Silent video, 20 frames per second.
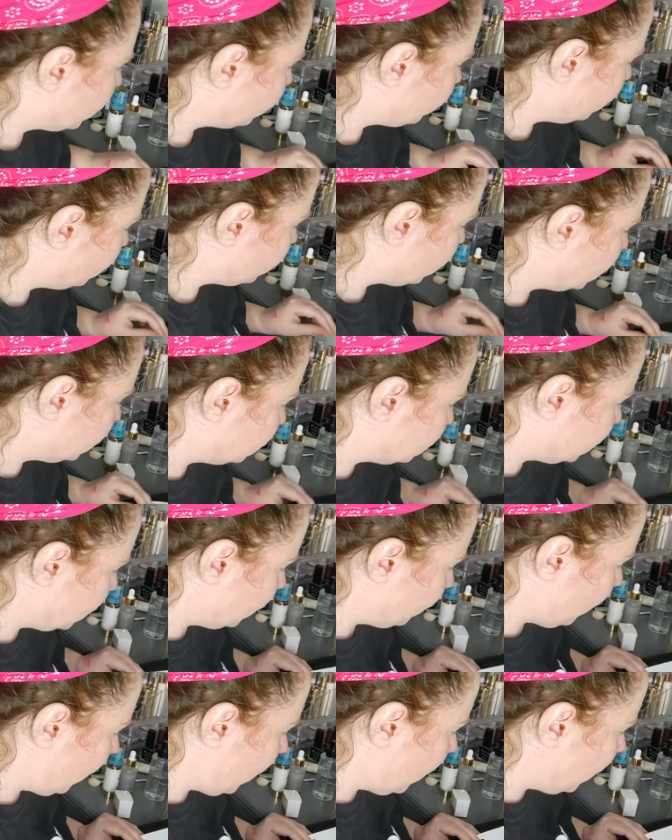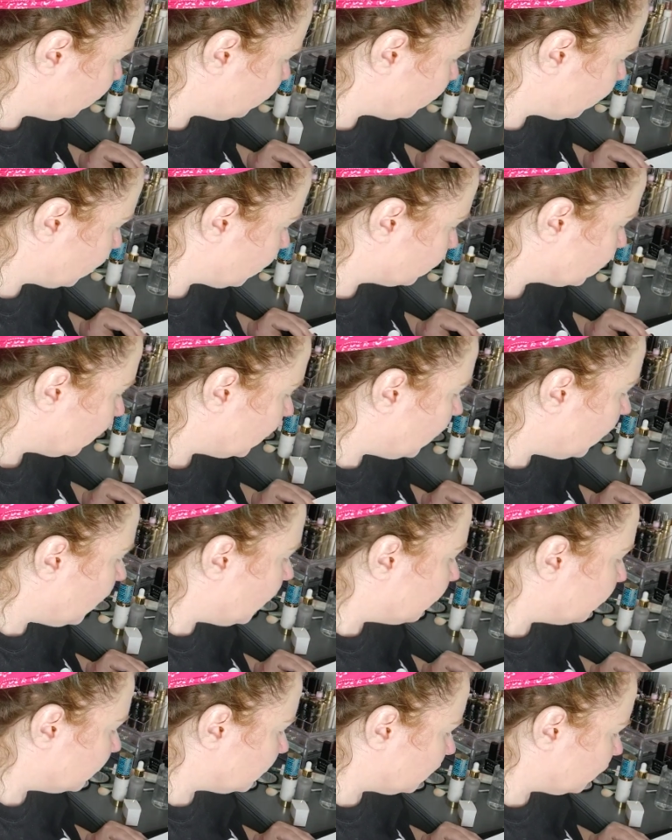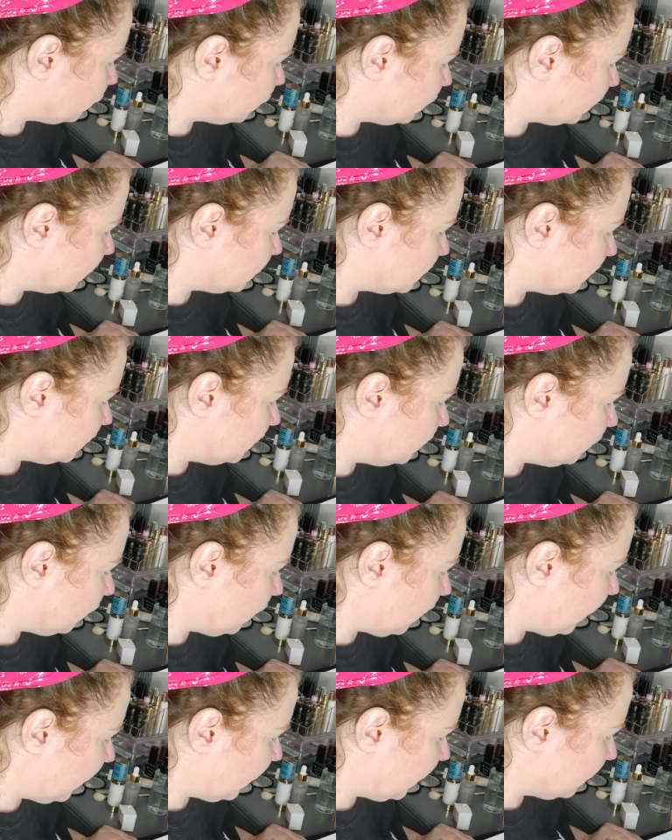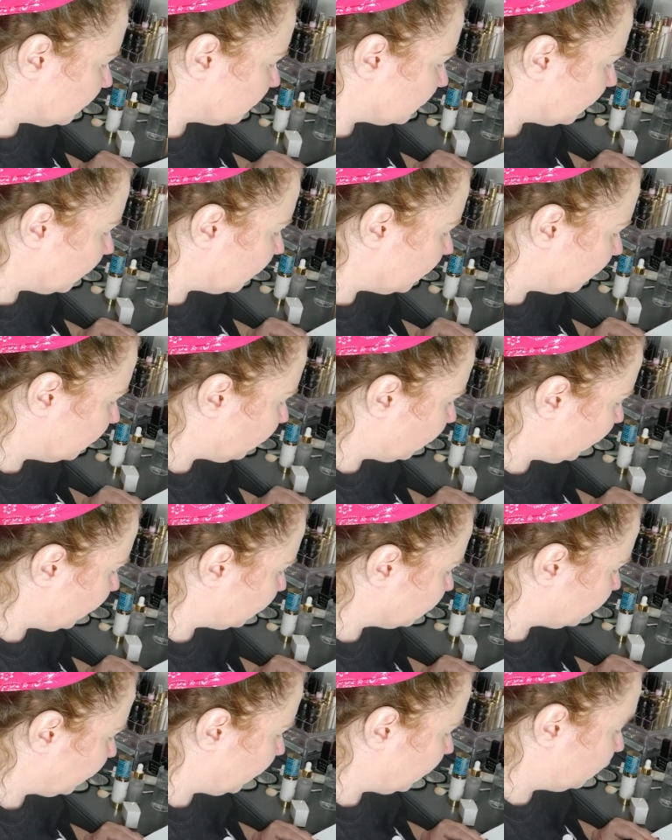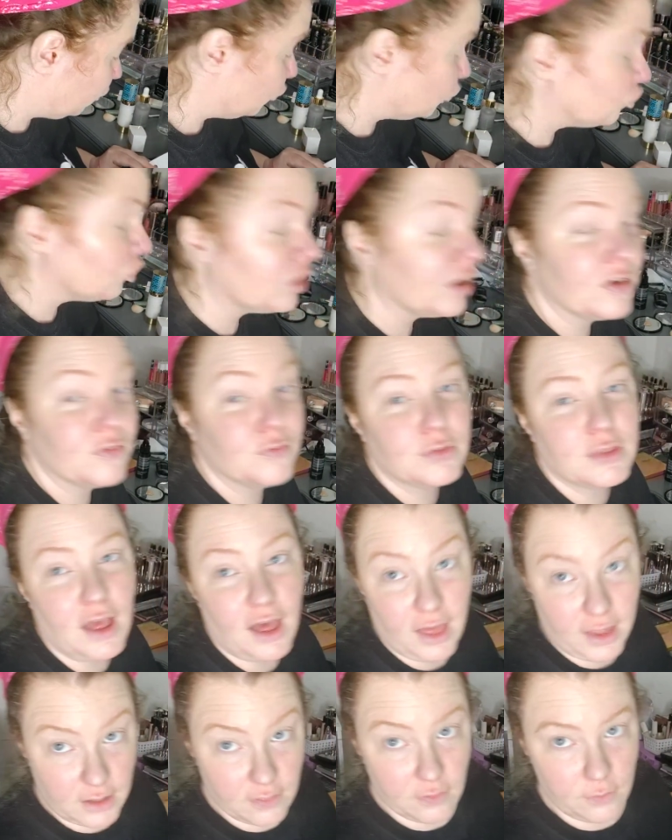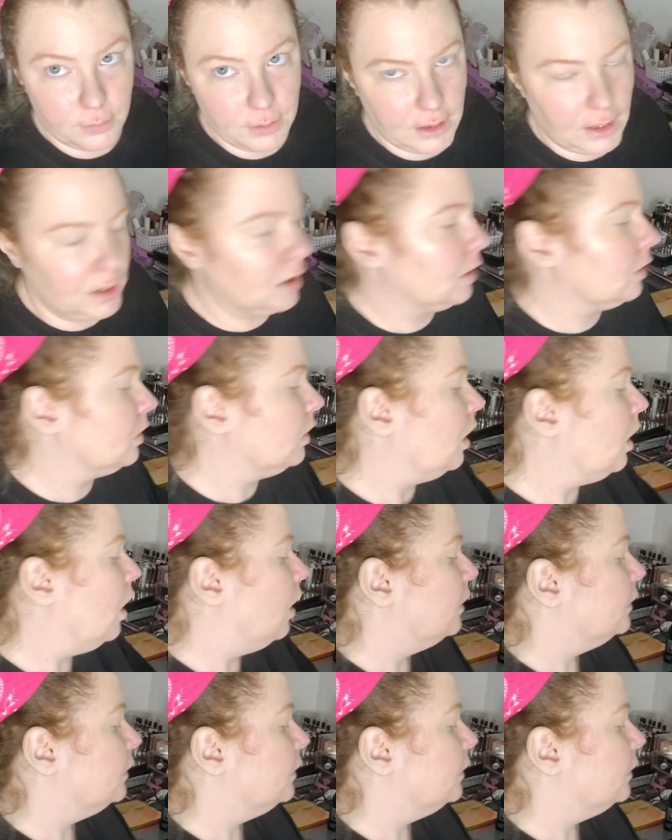when I wrote down his name, I wrote, Mr. Flint, evil ass hat, who should have died in the beginning.